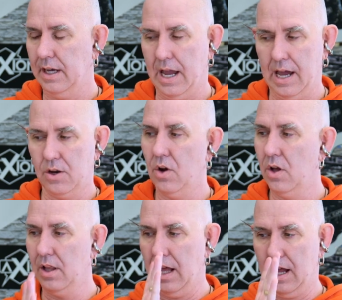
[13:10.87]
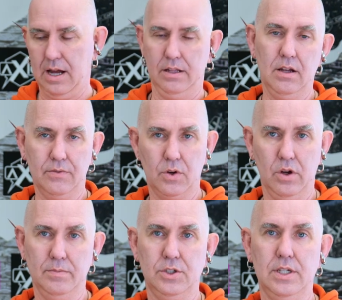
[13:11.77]
at all. I love
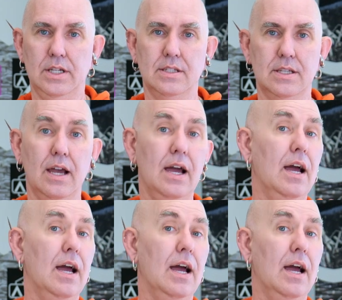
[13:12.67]
coil machines.